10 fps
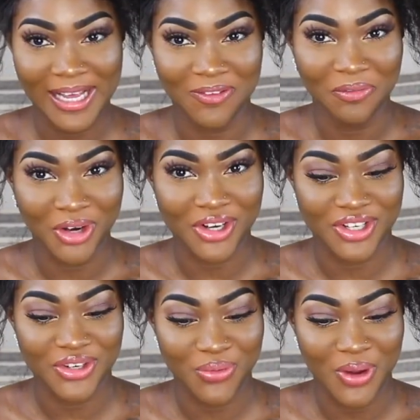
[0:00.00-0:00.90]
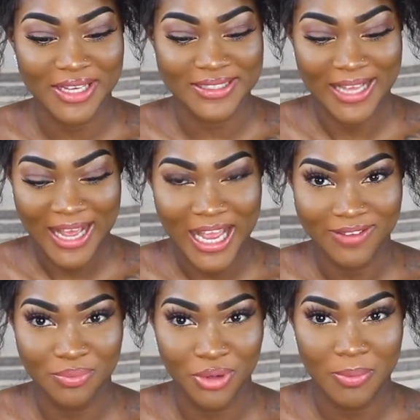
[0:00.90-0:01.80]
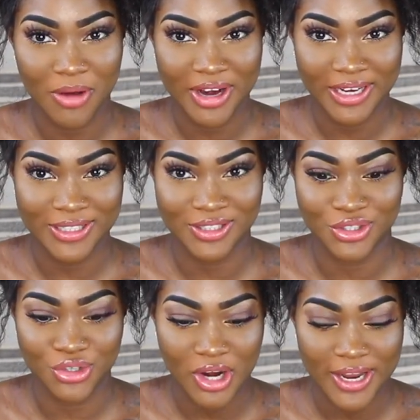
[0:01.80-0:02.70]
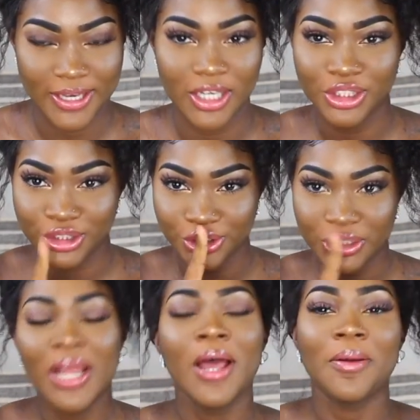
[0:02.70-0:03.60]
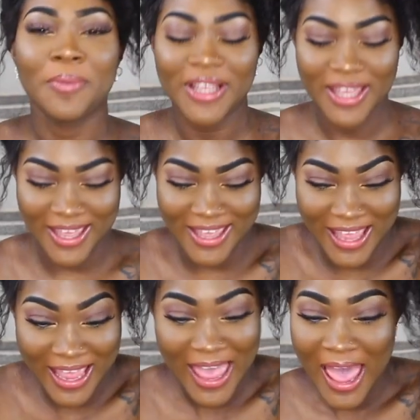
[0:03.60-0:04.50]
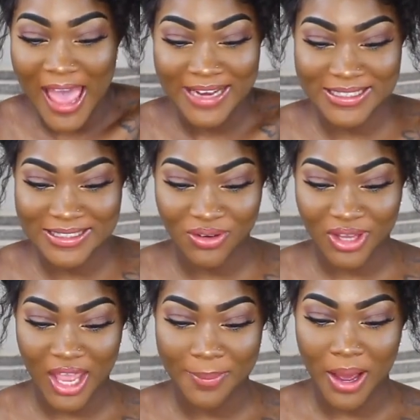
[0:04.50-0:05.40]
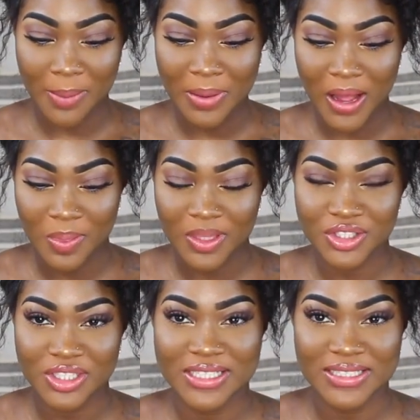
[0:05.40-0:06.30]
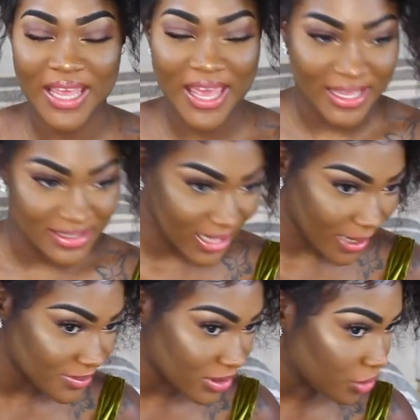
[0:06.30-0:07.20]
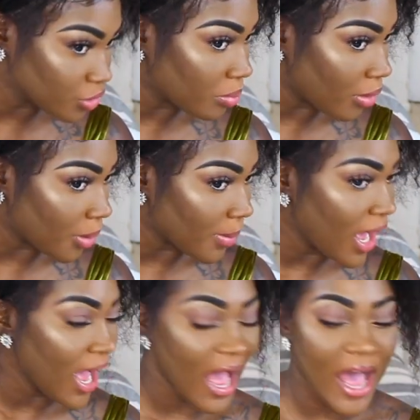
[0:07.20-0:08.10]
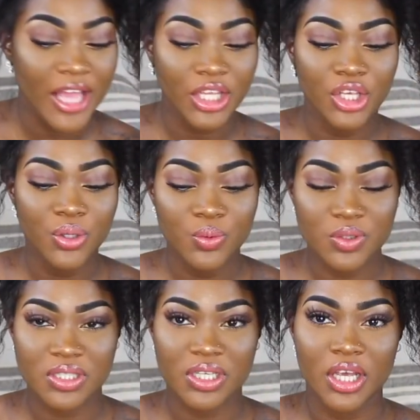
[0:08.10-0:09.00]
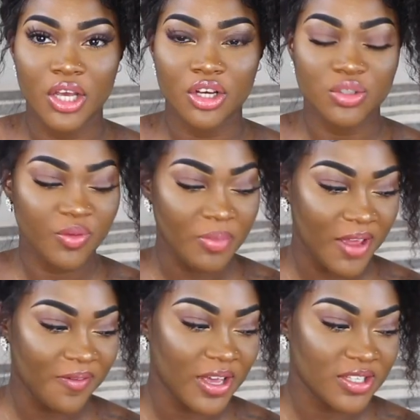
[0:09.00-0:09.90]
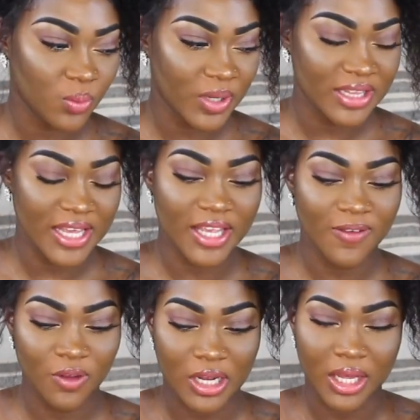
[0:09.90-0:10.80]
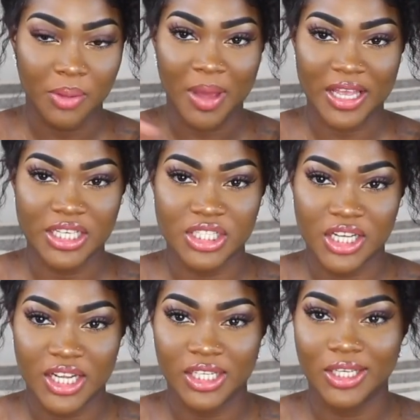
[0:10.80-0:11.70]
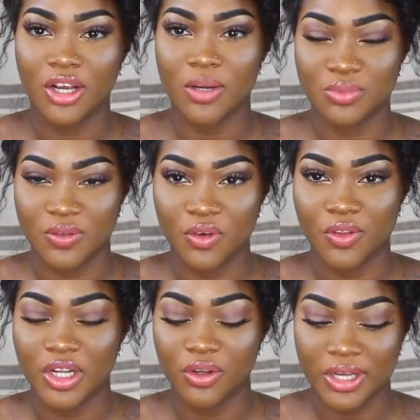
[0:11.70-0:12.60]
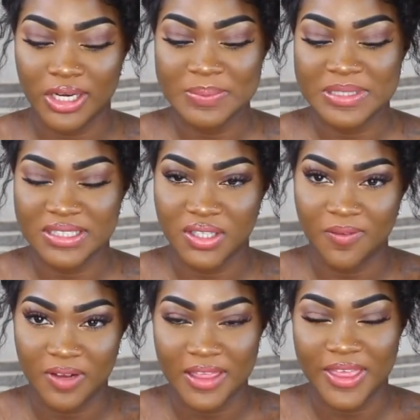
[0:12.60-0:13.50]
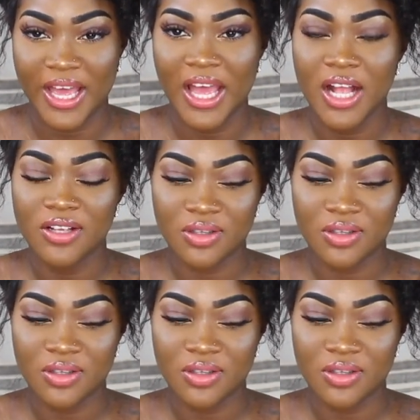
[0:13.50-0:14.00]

I even put my radiator to dry. Shh. But yeah, and it still came out bomb. Literally, this hair is absolute bomb. I used, because with MyFirstWig they give you like a packaging and then it comes with all the little clips and stuff like that.